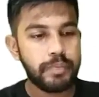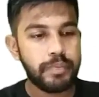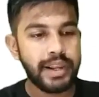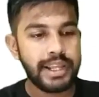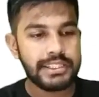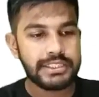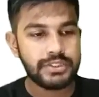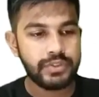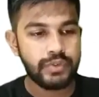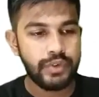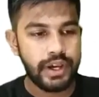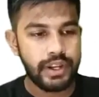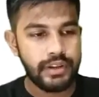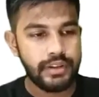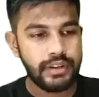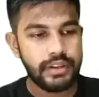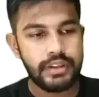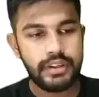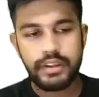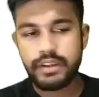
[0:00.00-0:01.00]
plus 1.
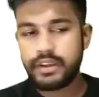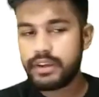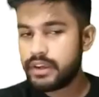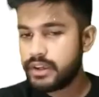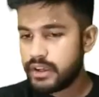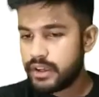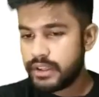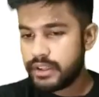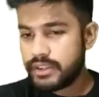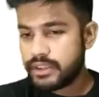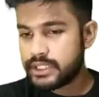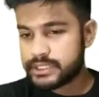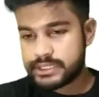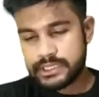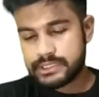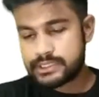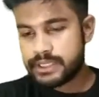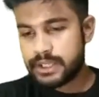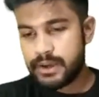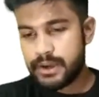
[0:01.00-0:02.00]
This
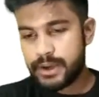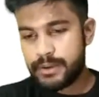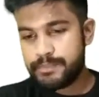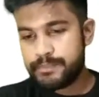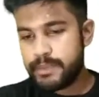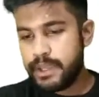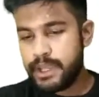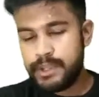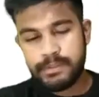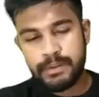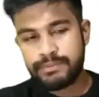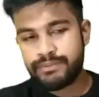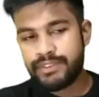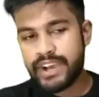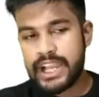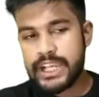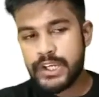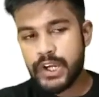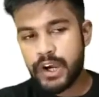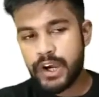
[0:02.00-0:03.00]
is the minimum value